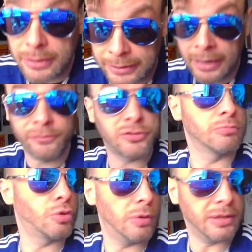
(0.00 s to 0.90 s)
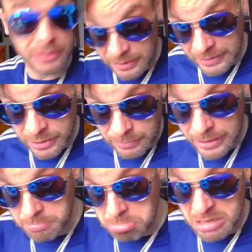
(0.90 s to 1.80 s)
and have some sort of
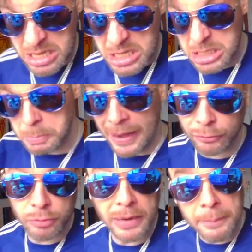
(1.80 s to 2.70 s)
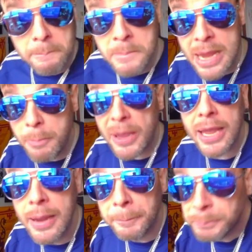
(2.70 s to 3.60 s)
the spectrum, and
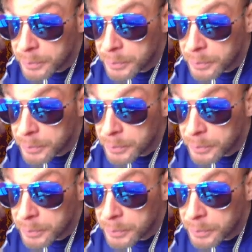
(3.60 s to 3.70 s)
maybe